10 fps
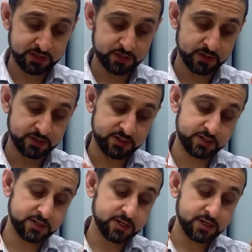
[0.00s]

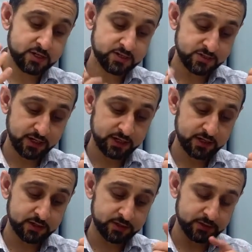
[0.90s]
HMRC's
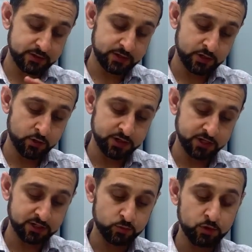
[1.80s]
second
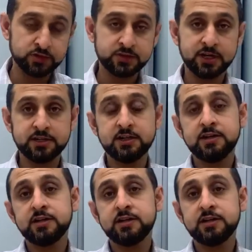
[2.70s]
objection was that